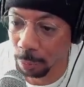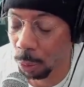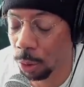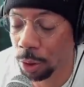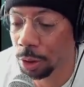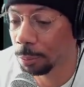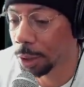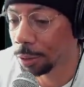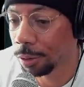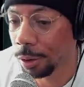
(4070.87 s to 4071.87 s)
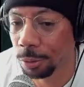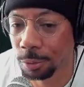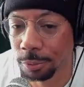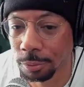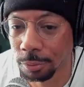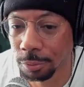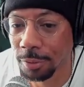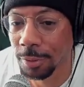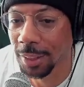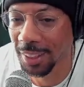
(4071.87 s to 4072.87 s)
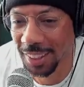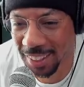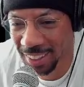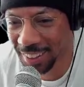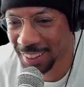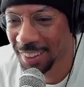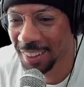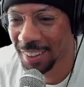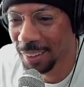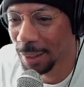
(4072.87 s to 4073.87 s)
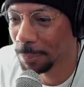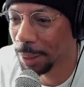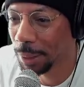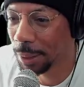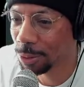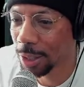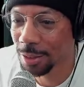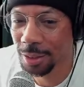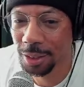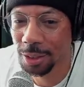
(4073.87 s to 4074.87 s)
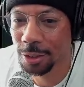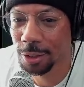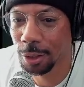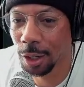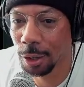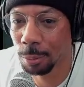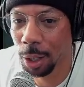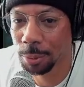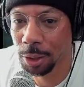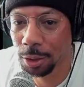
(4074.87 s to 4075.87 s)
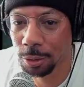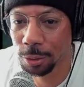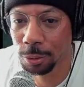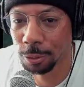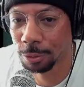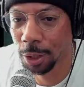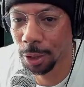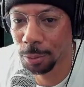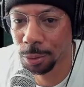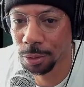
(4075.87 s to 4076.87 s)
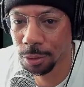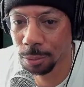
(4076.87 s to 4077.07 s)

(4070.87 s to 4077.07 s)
Or you can make your own. But yeah, that's what I see here. This is Obama Inu vibes.